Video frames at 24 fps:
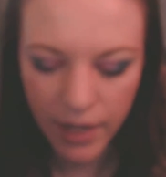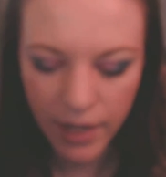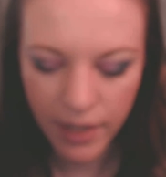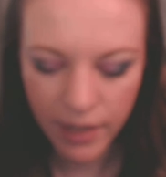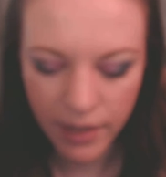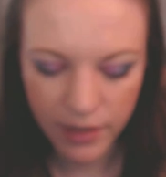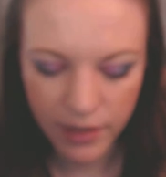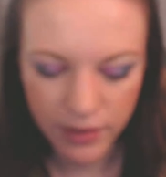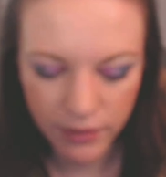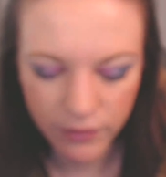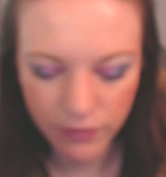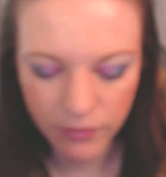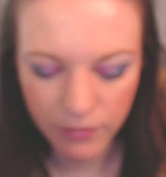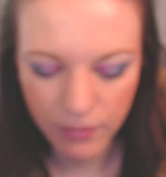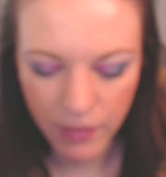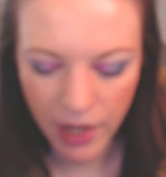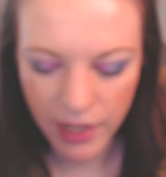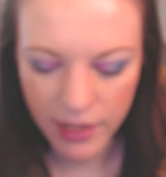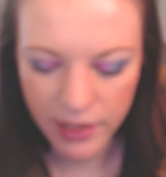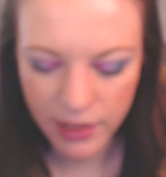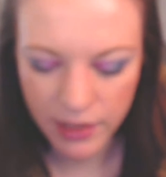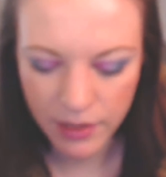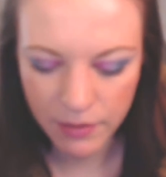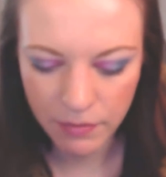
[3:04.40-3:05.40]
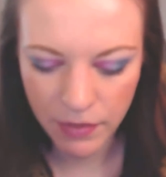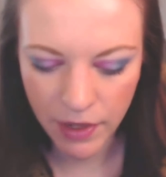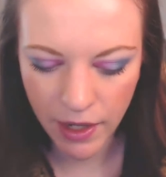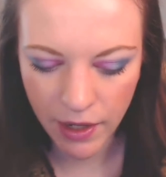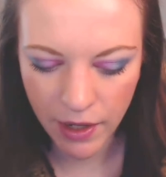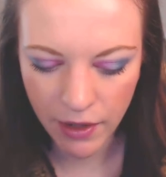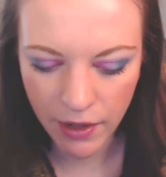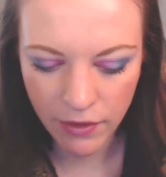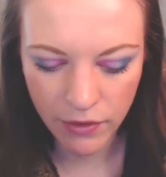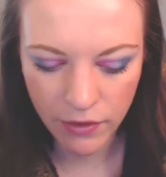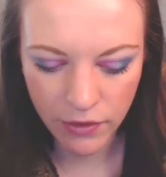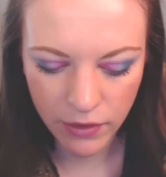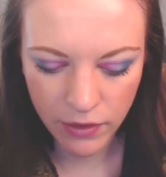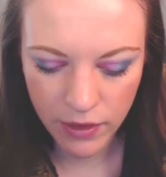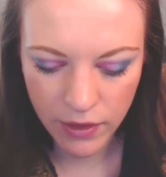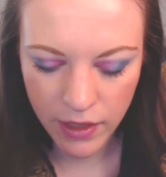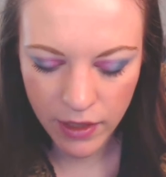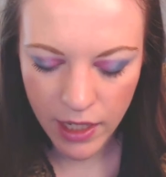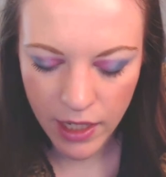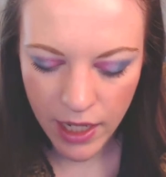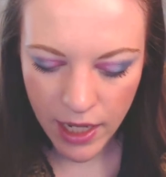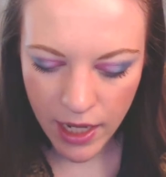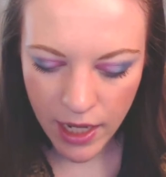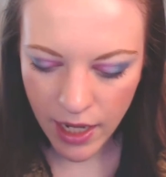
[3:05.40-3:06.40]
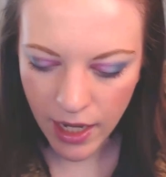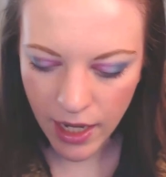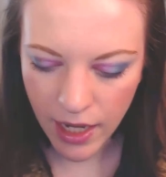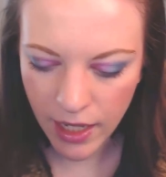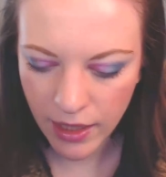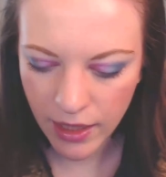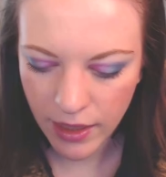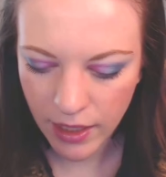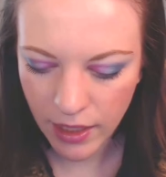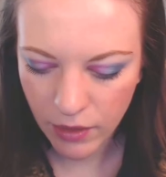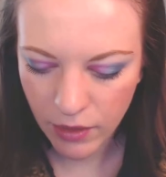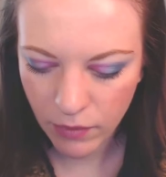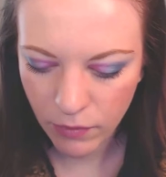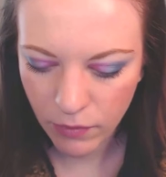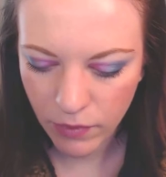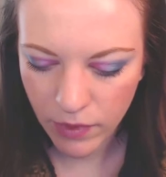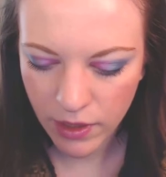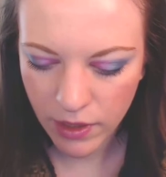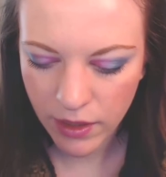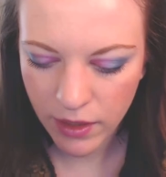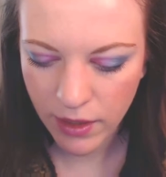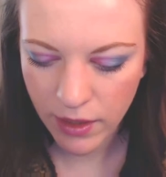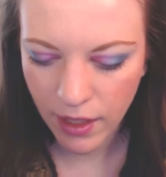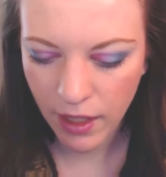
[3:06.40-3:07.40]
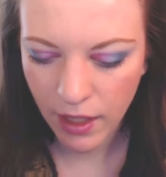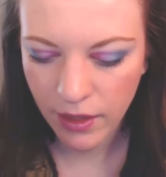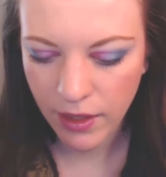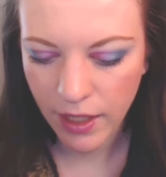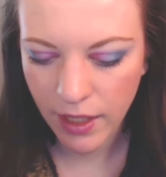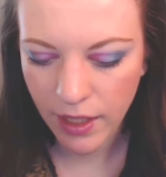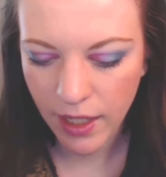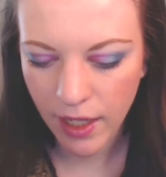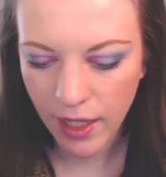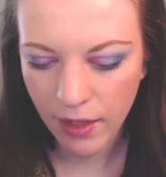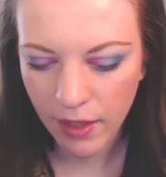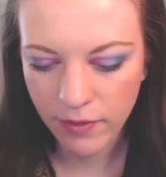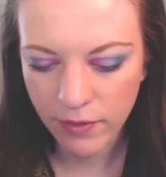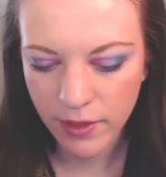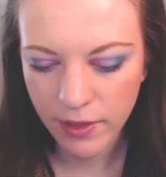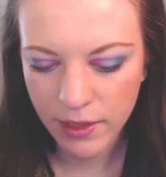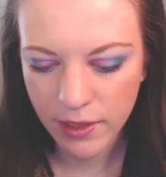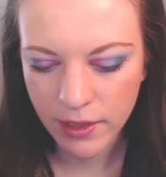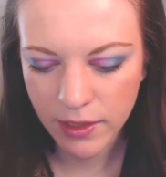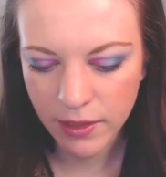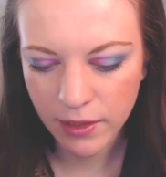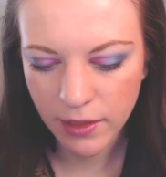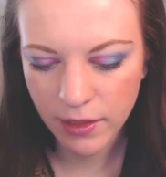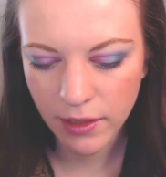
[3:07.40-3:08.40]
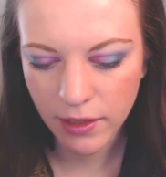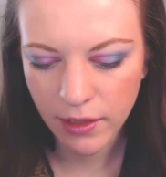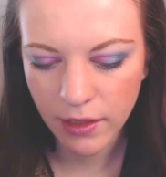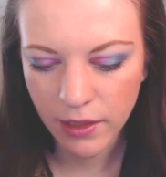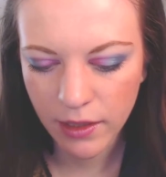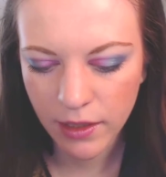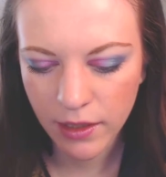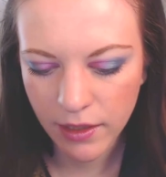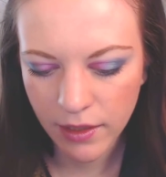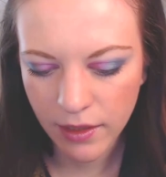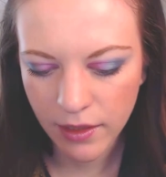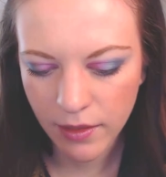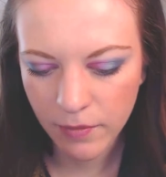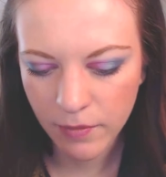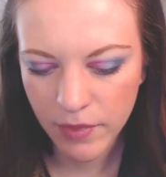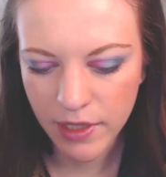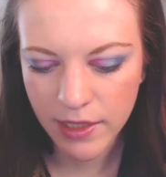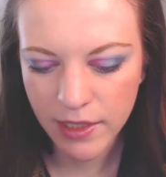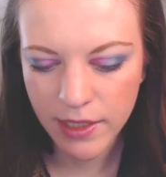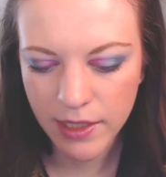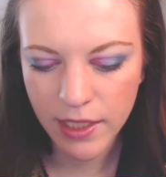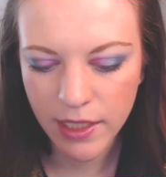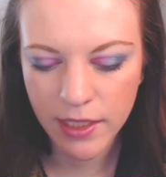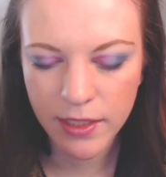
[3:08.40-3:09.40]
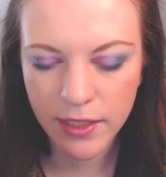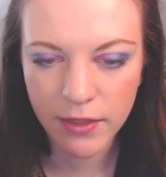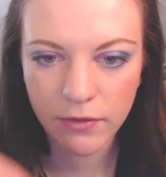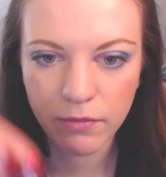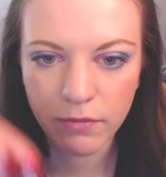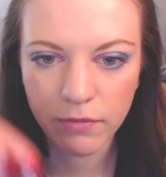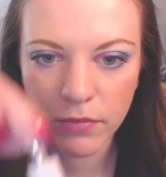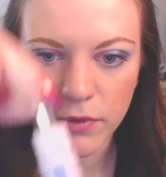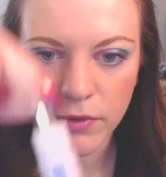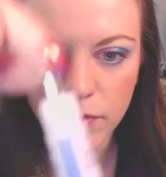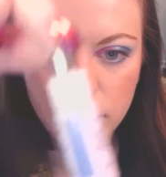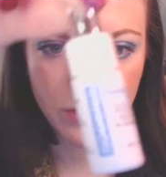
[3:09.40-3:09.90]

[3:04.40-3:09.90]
an active mask powder and then with that they have this little um, intensive